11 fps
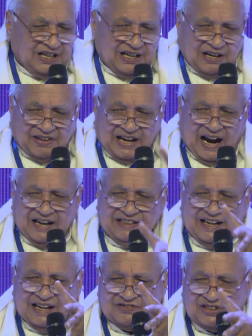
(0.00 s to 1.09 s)
in our
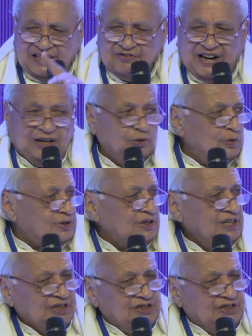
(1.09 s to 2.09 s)
ideals and values,